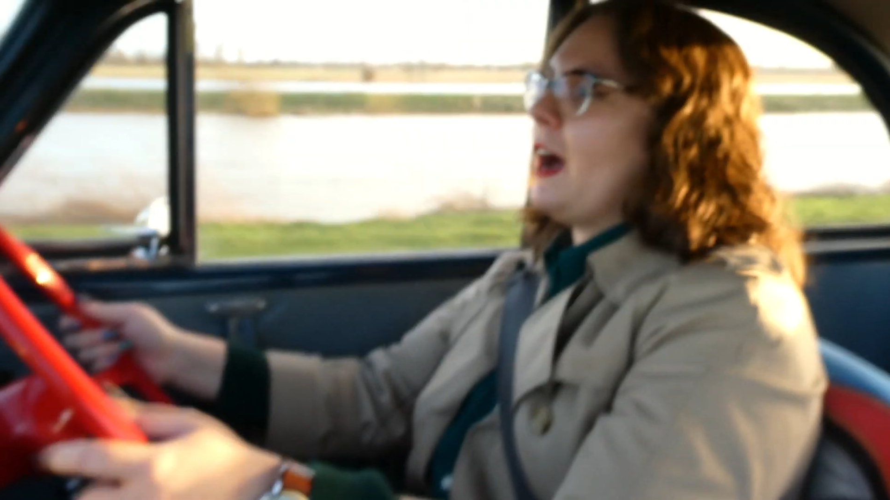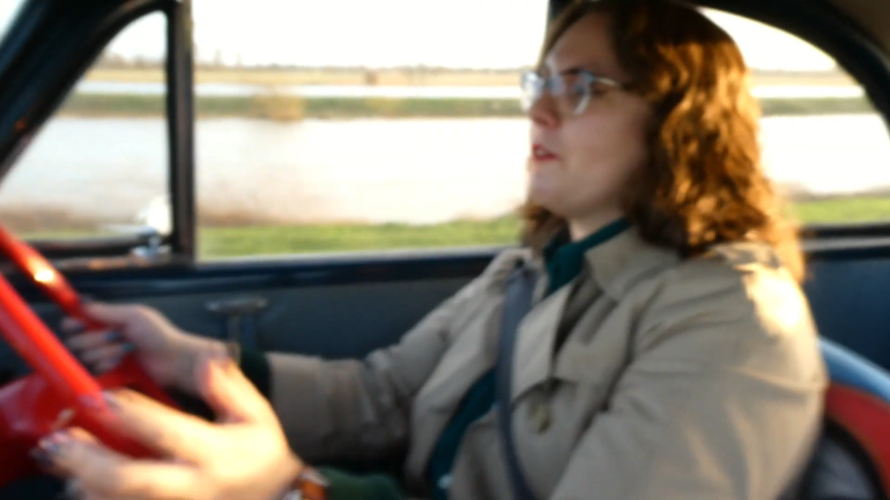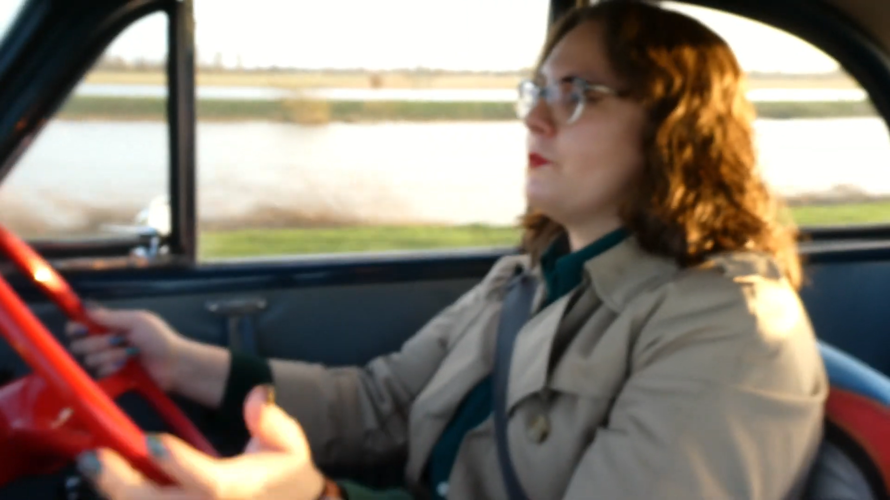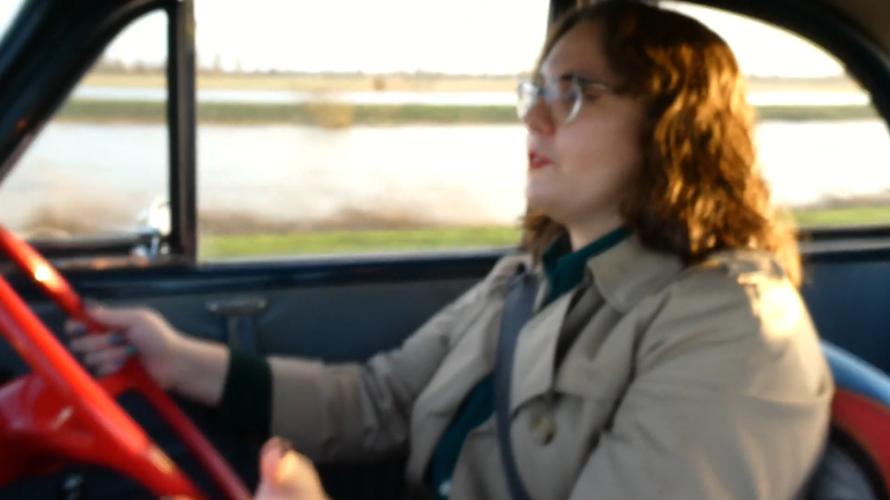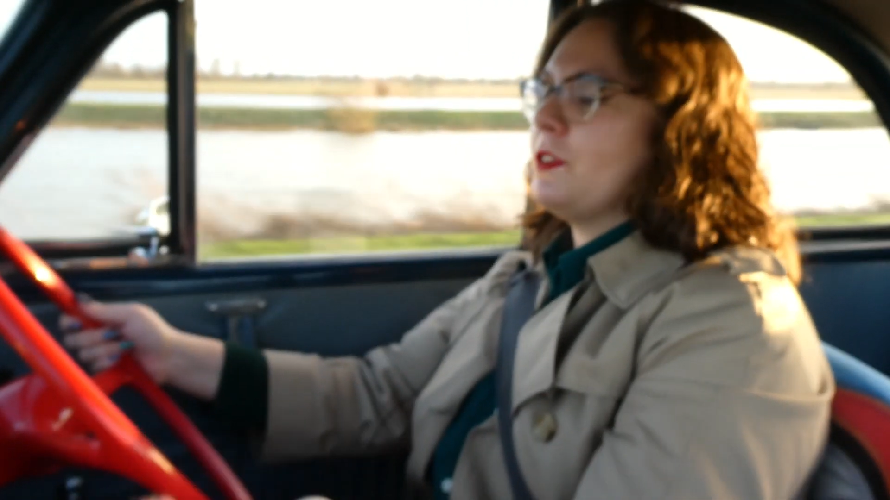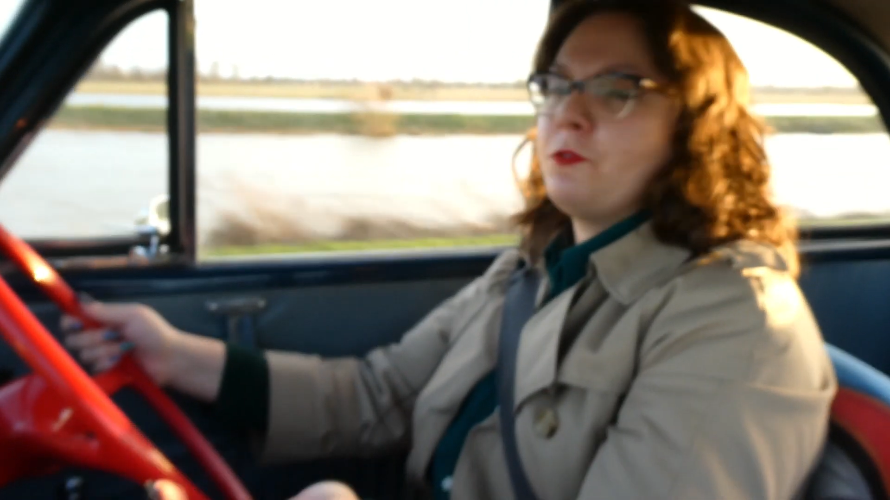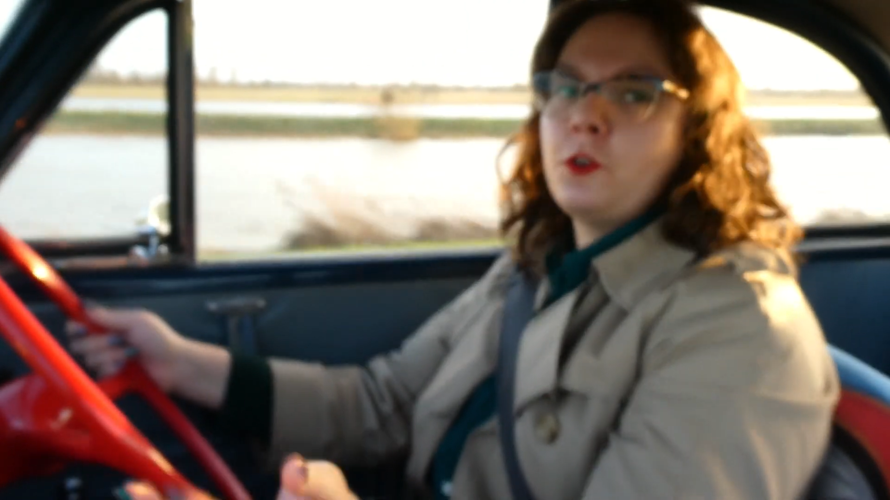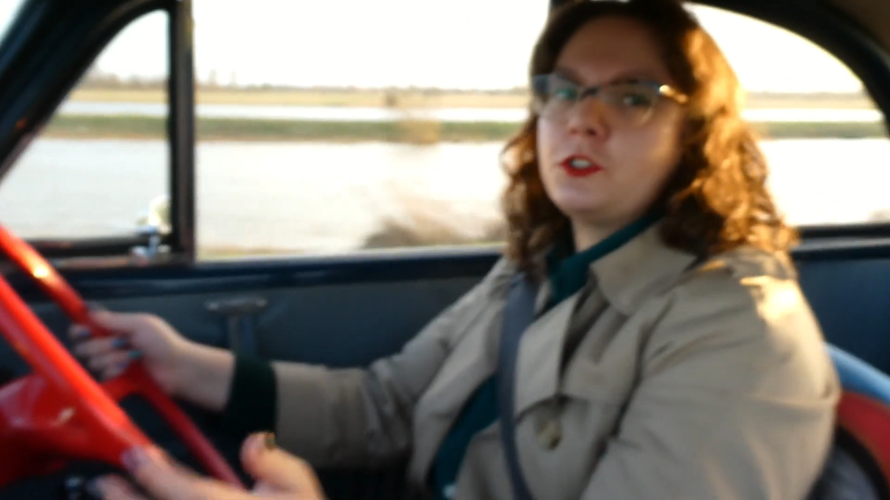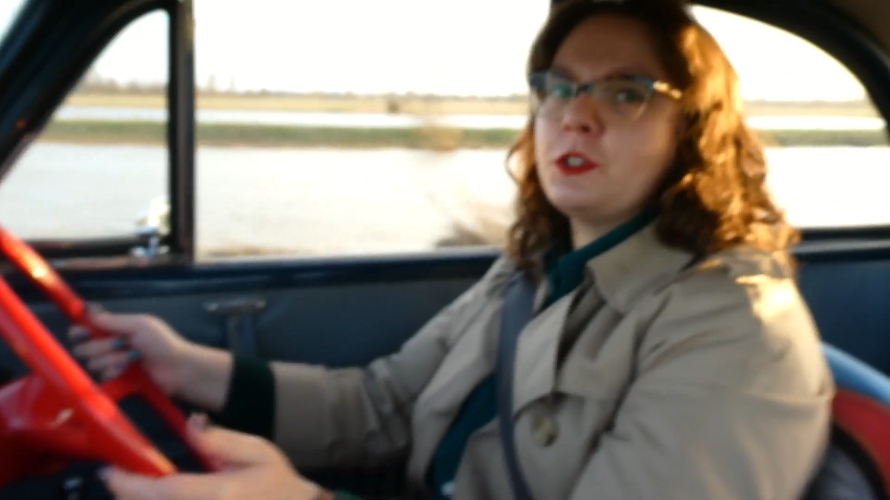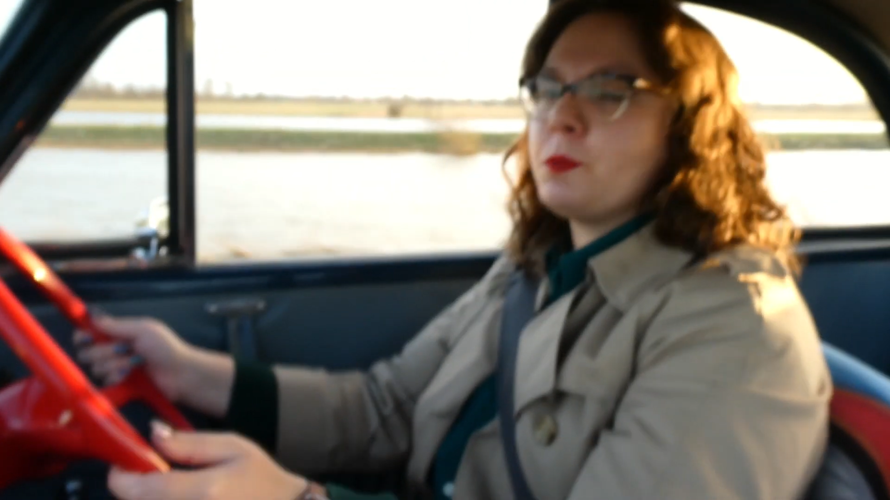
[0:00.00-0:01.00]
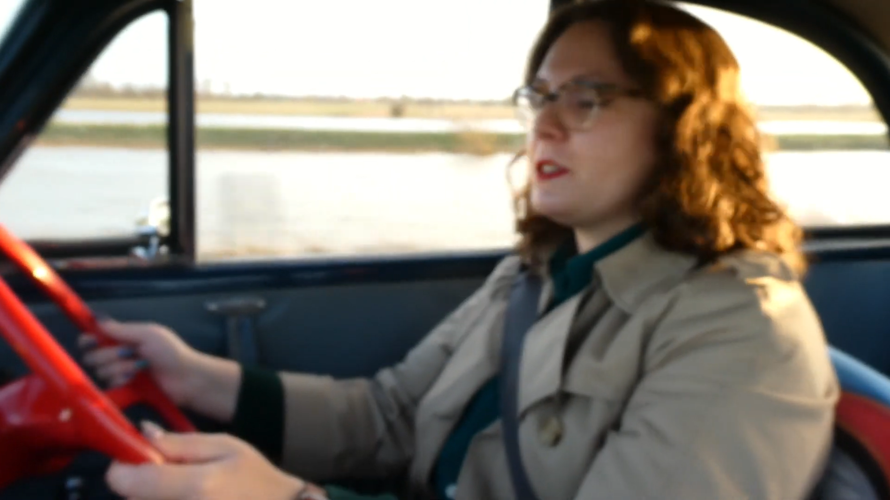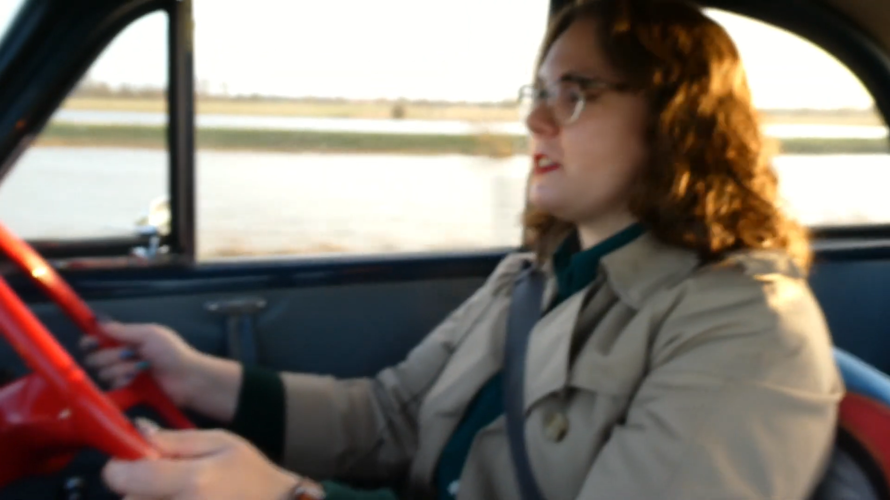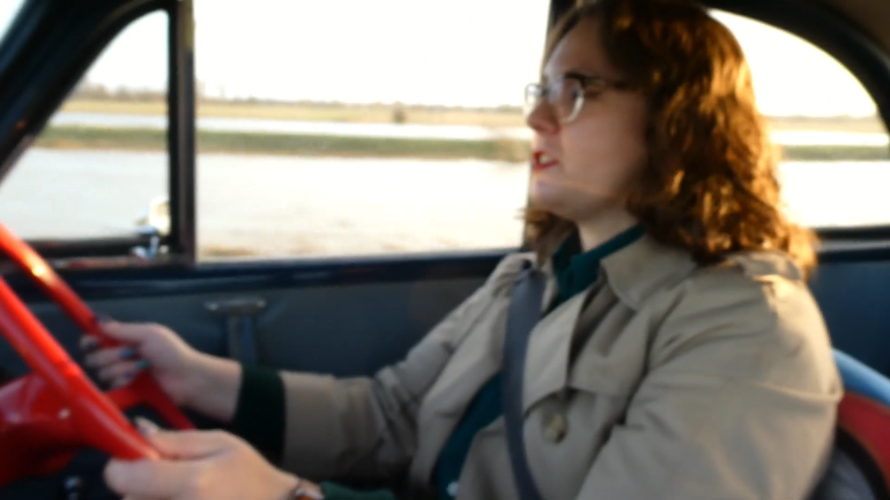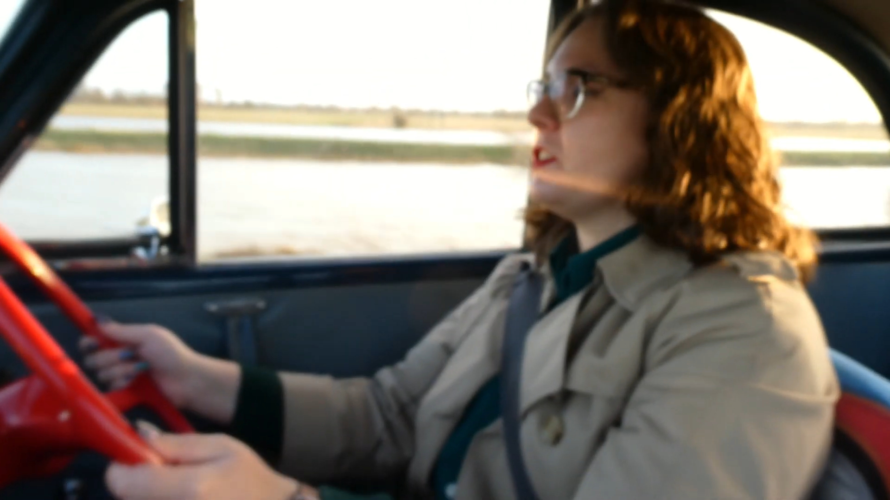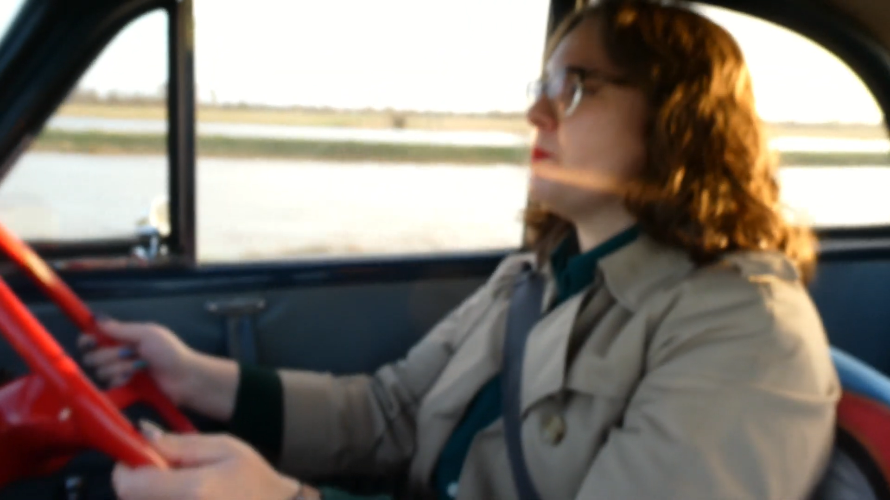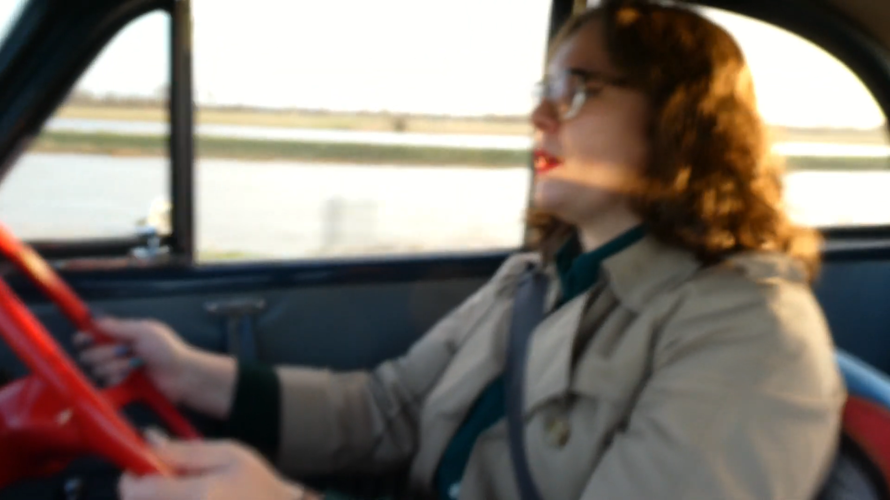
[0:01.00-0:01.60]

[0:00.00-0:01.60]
have the fortunate position of